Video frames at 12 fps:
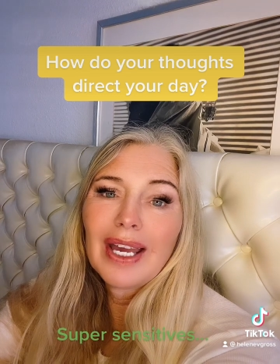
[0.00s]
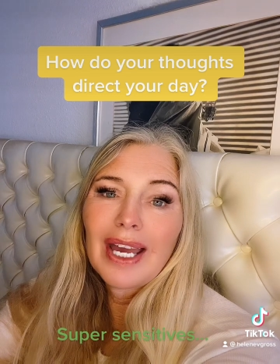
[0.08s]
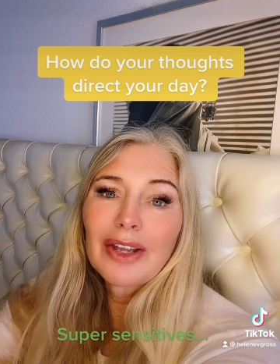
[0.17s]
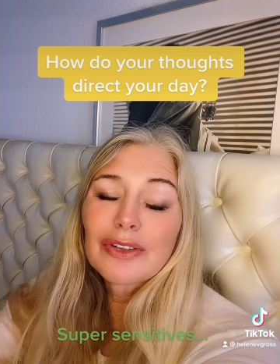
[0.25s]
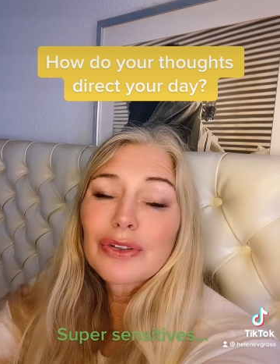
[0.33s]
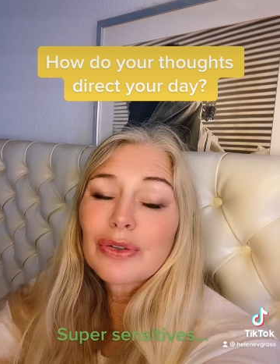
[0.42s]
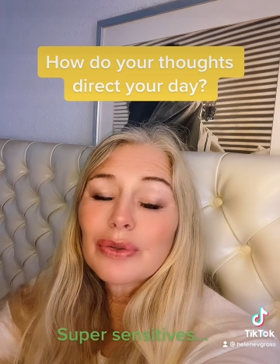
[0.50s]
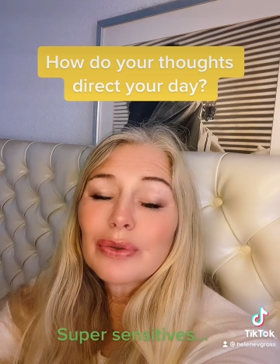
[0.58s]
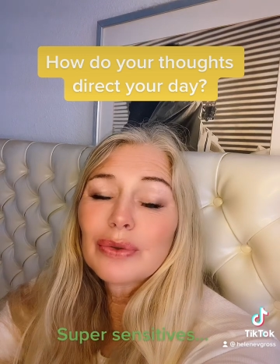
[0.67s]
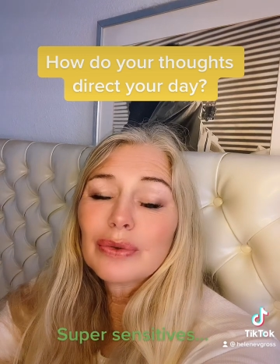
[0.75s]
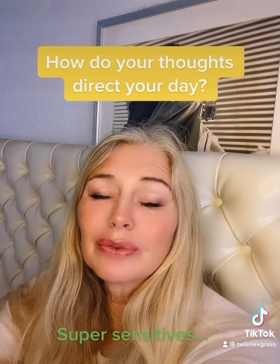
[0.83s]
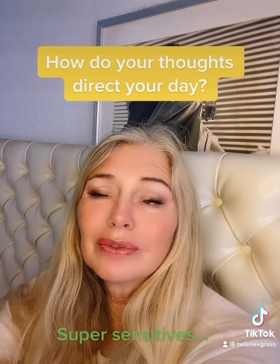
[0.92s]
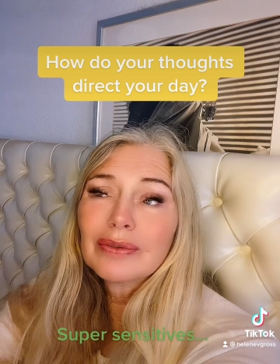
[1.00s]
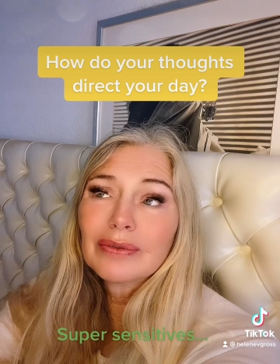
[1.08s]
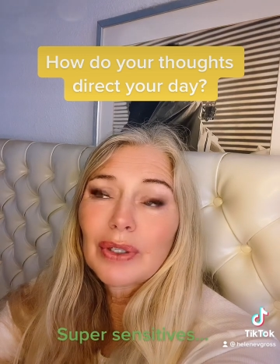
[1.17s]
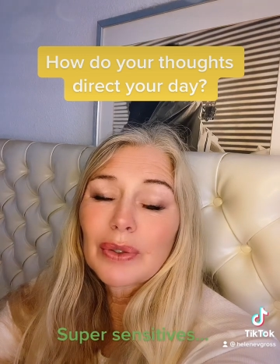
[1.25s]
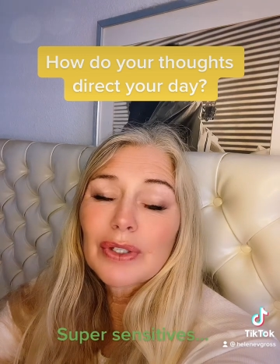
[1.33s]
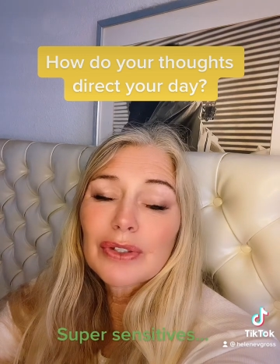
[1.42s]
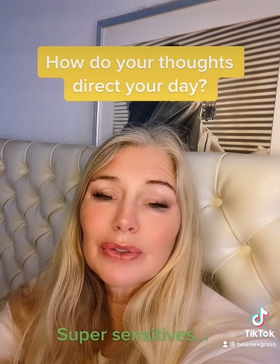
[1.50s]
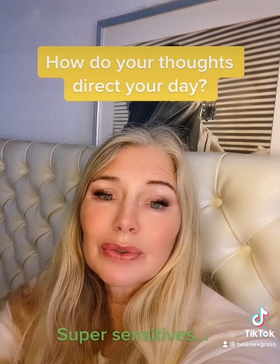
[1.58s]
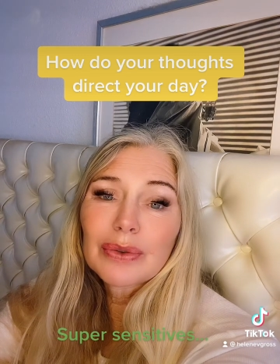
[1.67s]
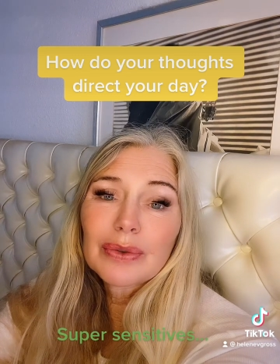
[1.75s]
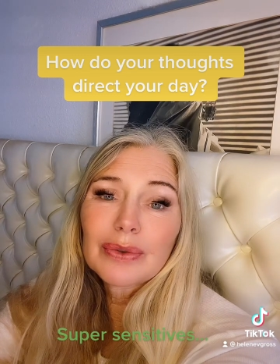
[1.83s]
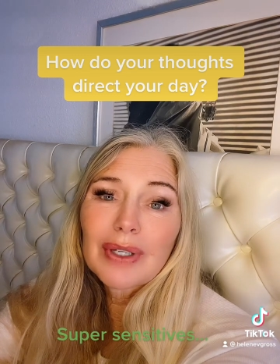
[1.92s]
and soon, very
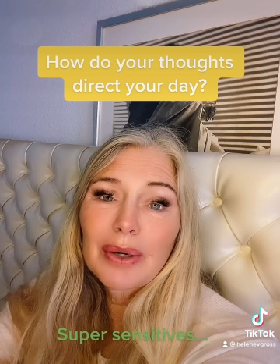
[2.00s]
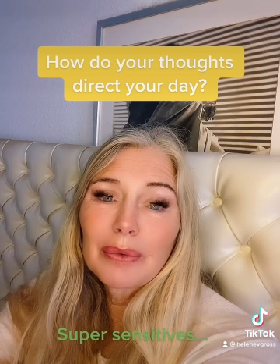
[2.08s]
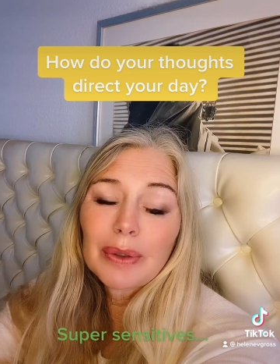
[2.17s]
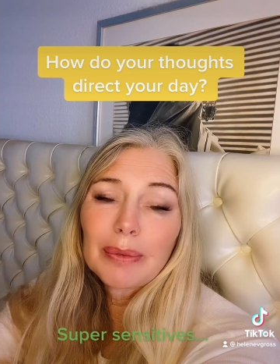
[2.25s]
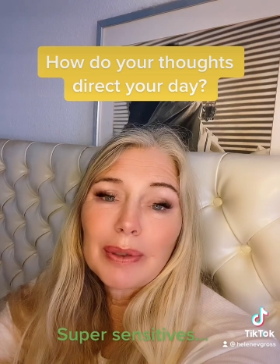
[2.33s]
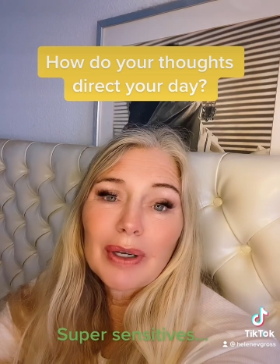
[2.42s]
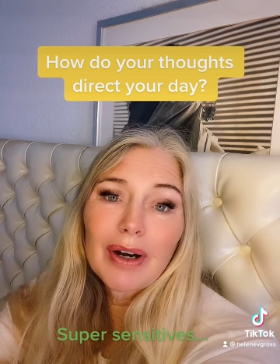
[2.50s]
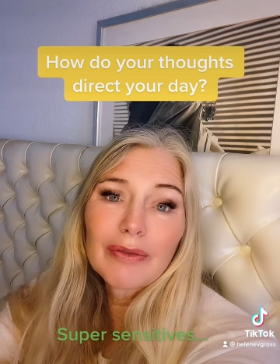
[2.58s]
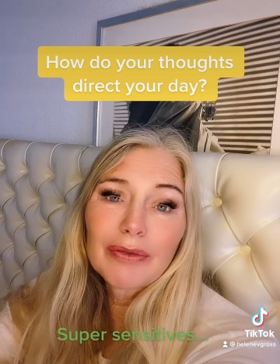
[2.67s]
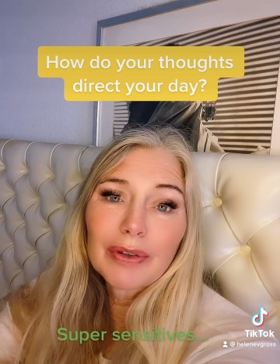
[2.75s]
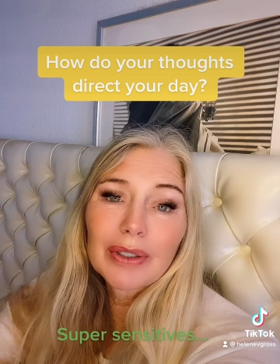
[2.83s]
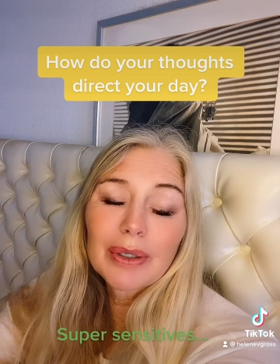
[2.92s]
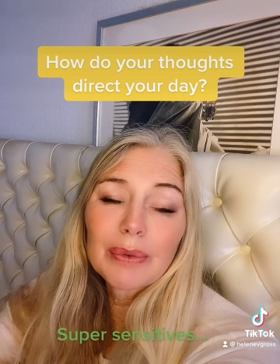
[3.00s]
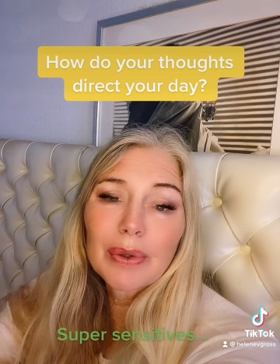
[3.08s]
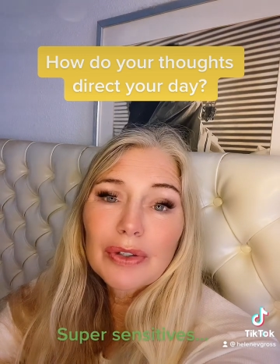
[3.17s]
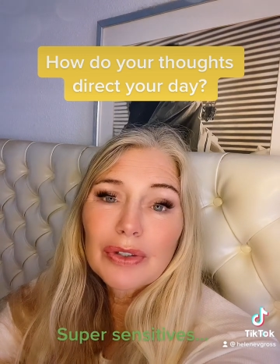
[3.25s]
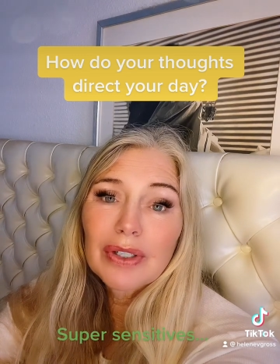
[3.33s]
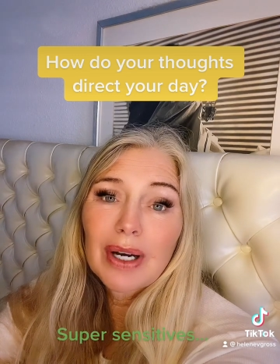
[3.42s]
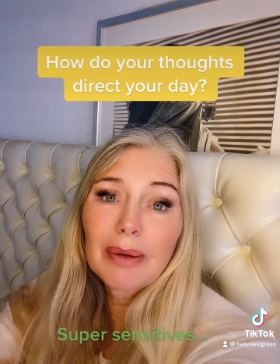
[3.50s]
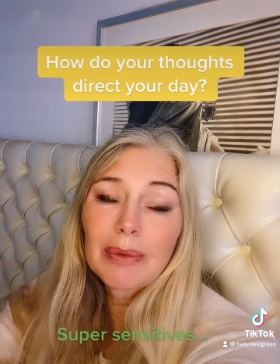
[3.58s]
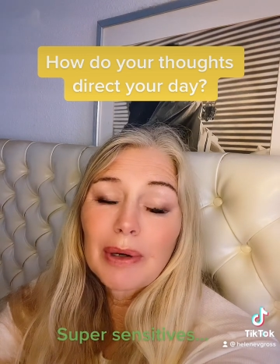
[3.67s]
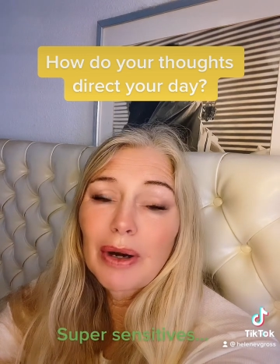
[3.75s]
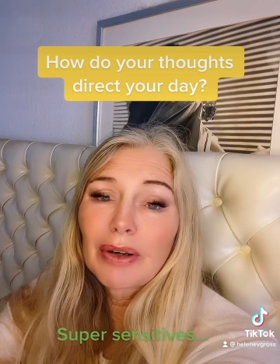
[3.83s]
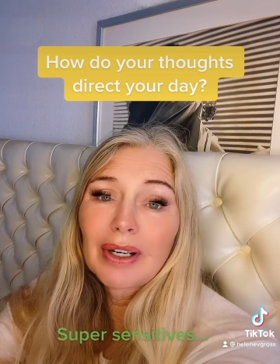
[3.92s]
soon, I will be offering a workshop
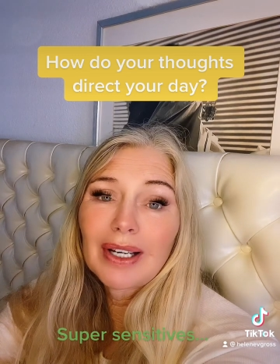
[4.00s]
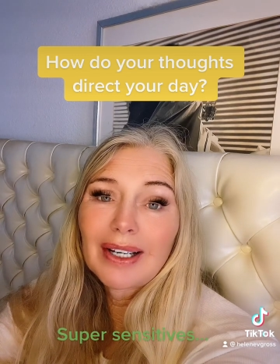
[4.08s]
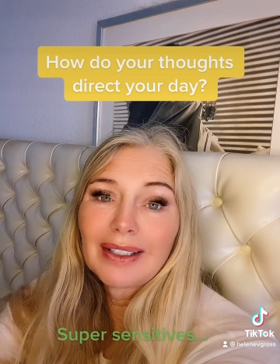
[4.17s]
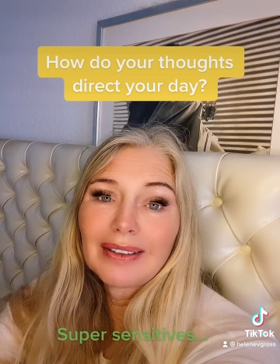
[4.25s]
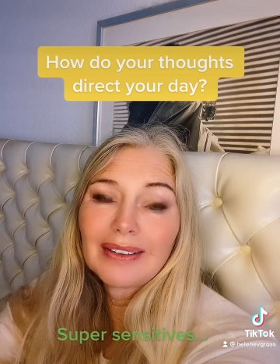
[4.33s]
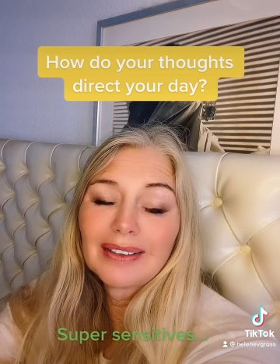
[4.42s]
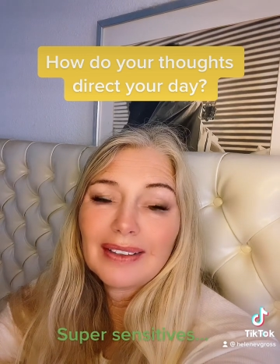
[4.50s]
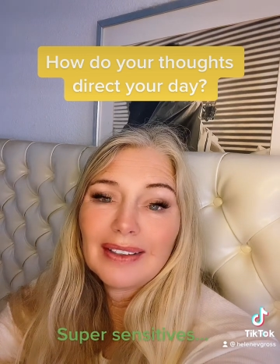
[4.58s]
online